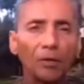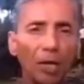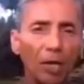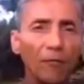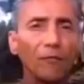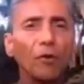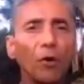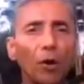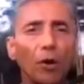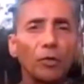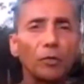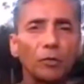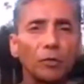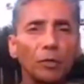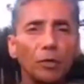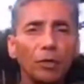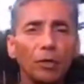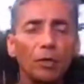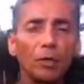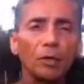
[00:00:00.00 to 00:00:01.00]
Okay, of
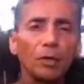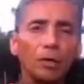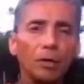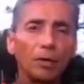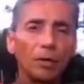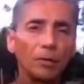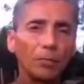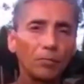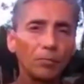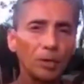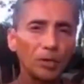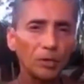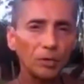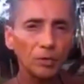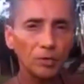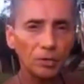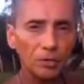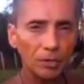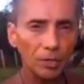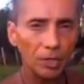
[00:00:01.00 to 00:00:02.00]
course. But
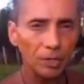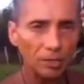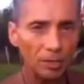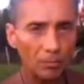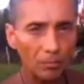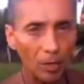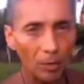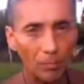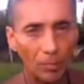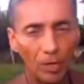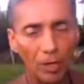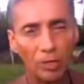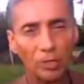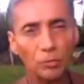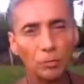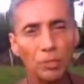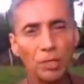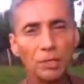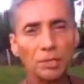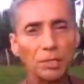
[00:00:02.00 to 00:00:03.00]
there's, it's a
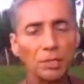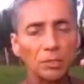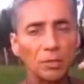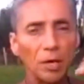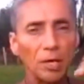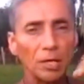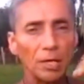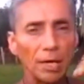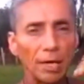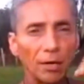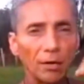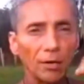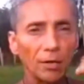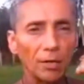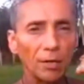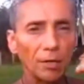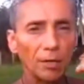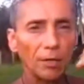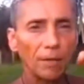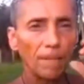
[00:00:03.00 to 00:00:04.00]
barbaric species right now.
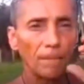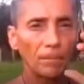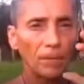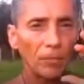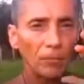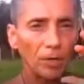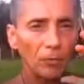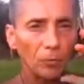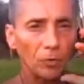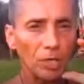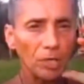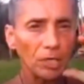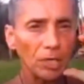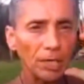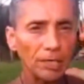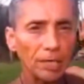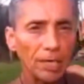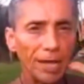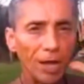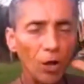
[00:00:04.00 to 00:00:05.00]
Remember, and we
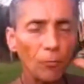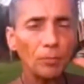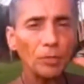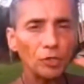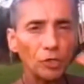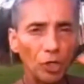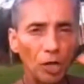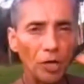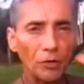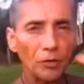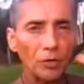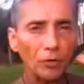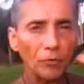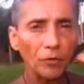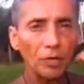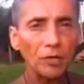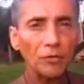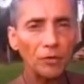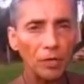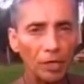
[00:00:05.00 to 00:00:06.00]
need to help each other,
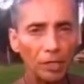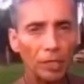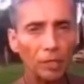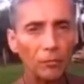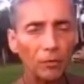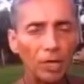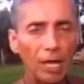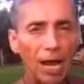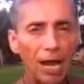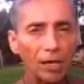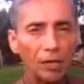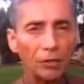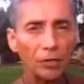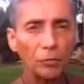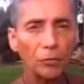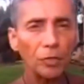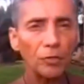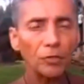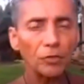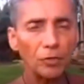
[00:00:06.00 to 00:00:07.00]
rethinking
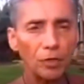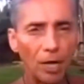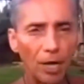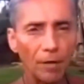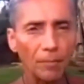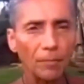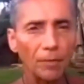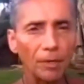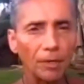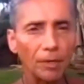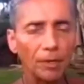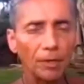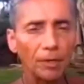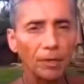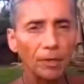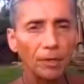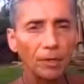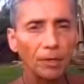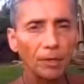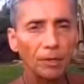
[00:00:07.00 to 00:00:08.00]
reality with your name.
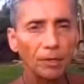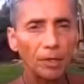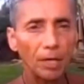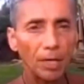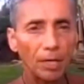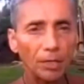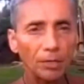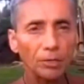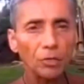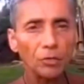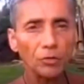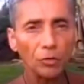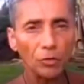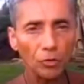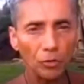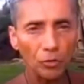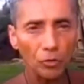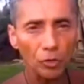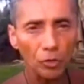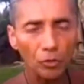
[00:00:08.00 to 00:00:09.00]
Okay, is a
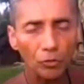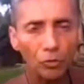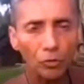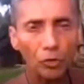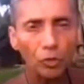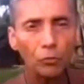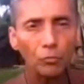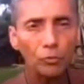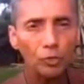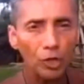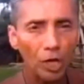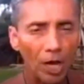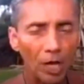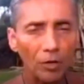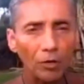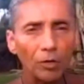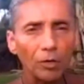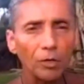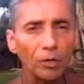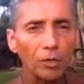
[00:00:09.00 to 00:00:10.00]
new YouTube
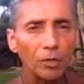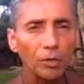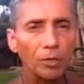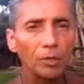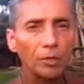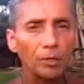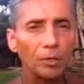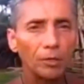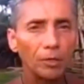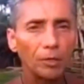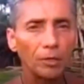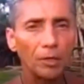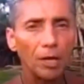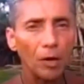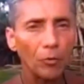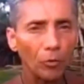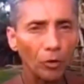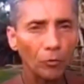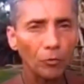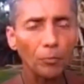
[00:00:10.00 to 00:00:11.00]
channel
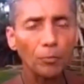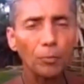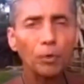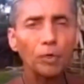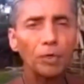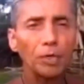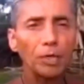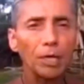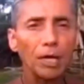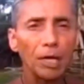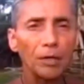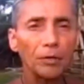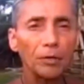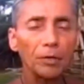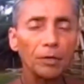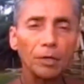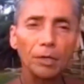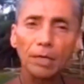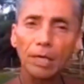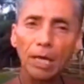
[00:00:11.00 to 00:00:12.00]
network we're putting
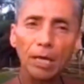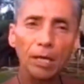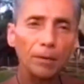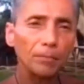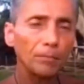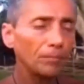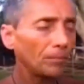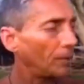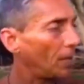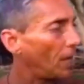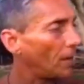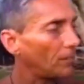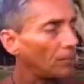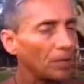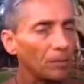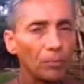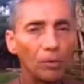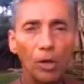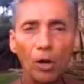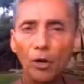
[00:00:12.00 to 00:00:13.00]
together. Got a lot of
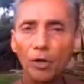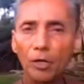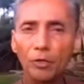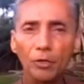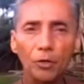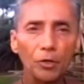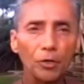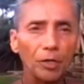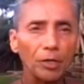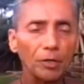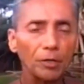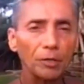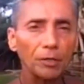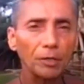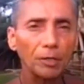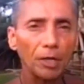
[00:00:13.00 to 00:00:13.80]
people already doing it.